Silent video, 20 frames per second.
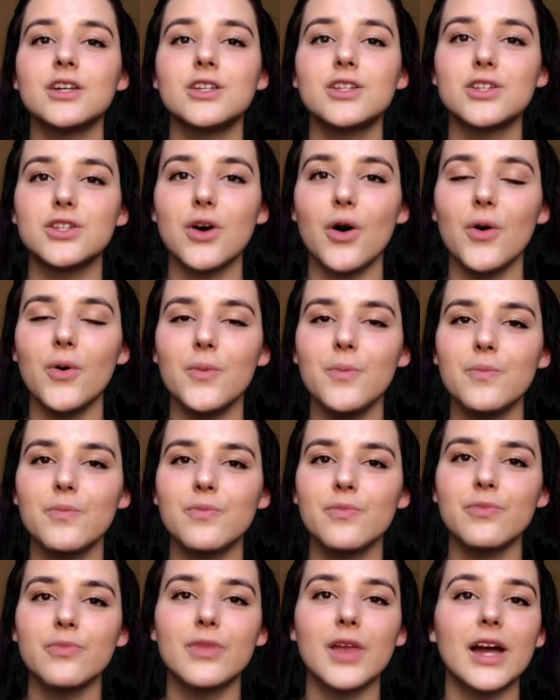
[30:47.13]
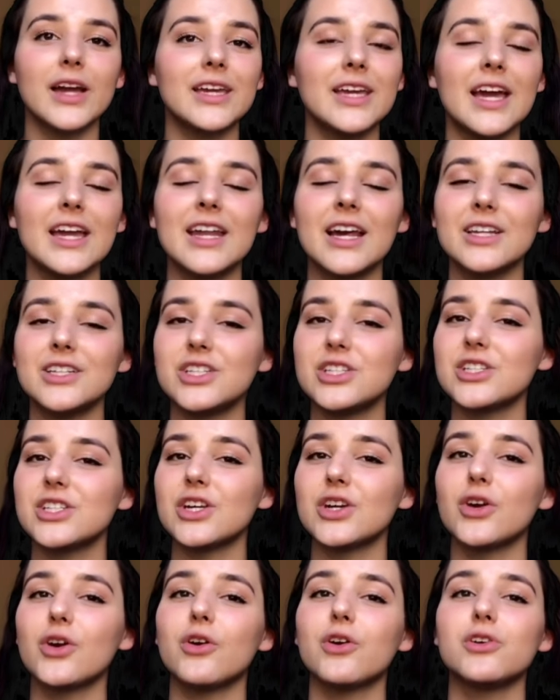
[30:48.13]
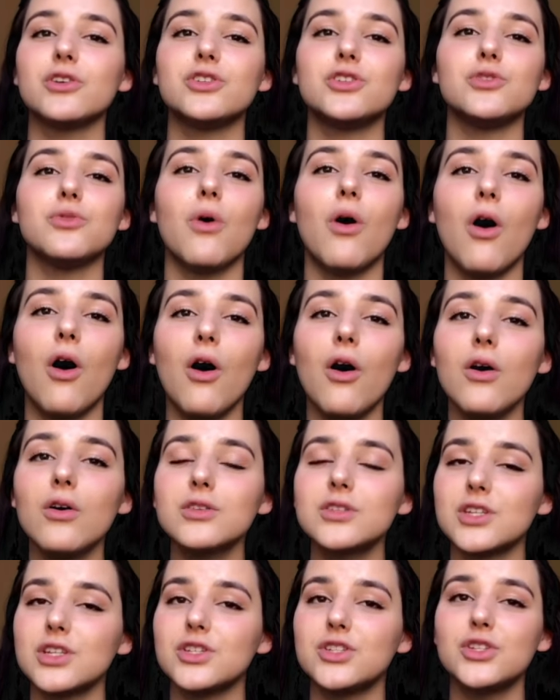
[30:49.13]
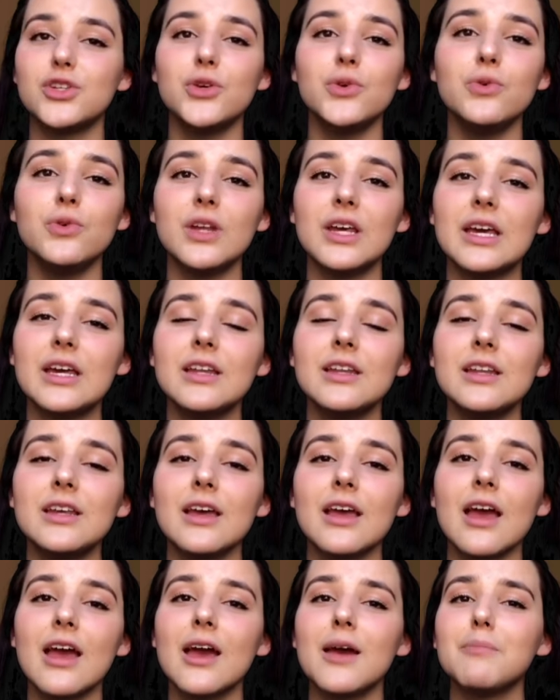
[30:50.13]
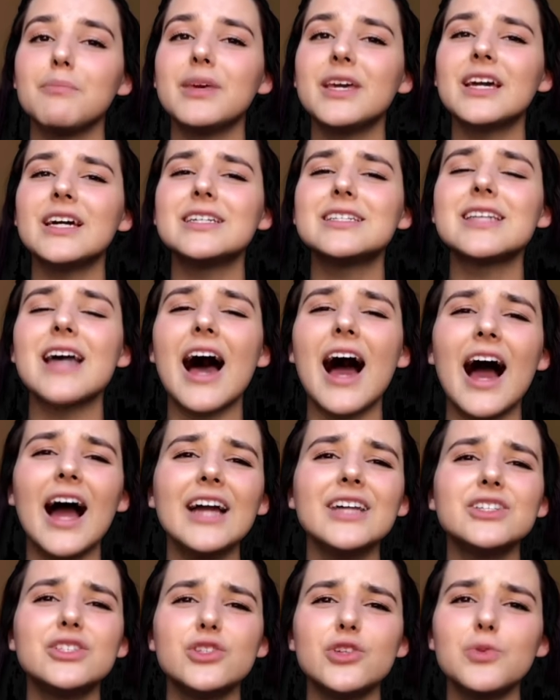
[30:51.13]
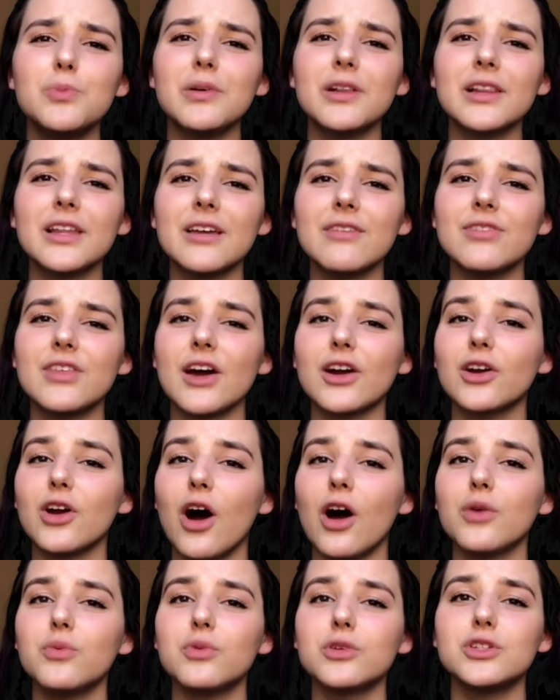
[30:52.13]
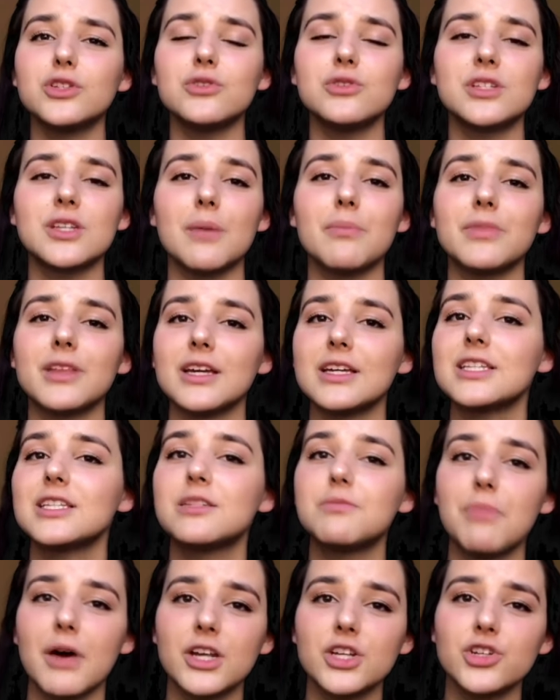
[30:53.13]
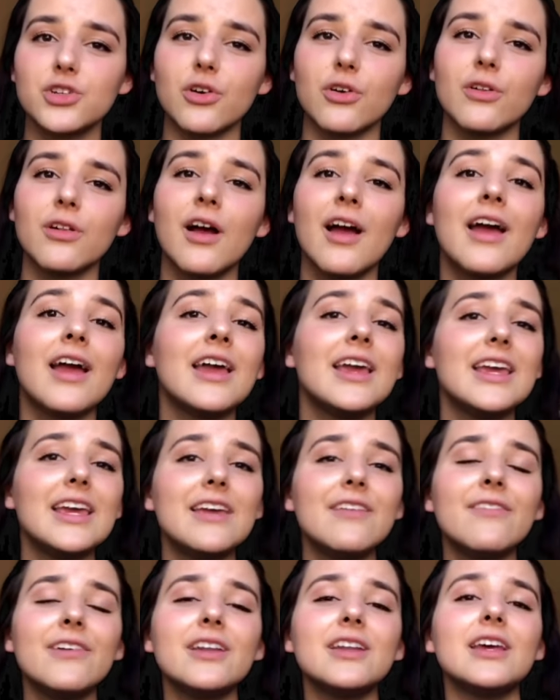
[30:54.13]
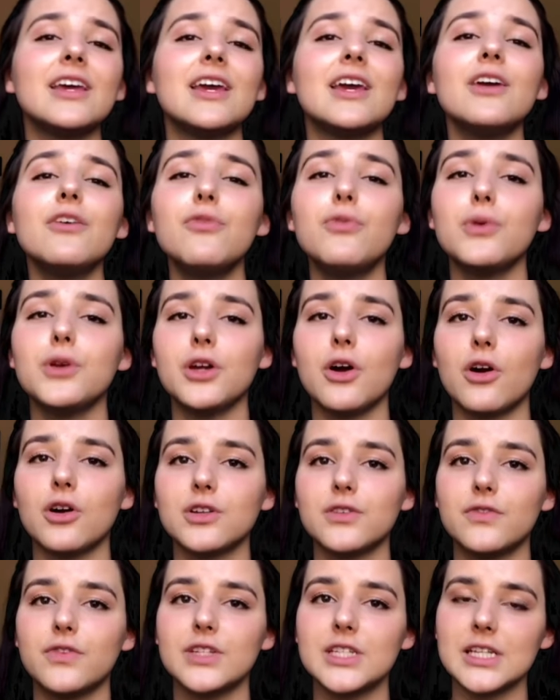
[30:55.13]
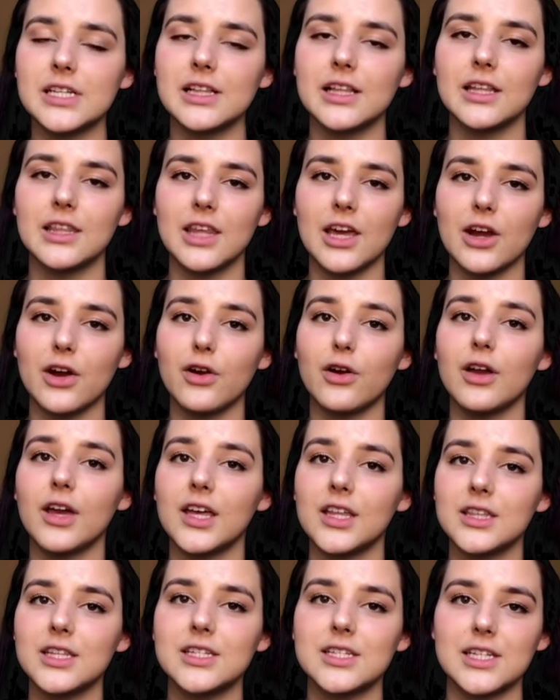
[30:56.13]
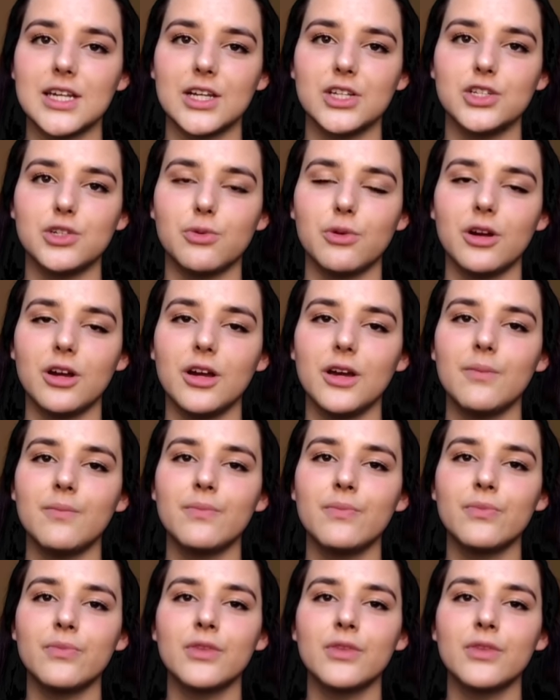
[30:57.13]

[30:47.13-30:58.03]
So again, I just encourage you all to tune in, because I do believe that God will do something special, even if we aren't physically there in the sanctuary.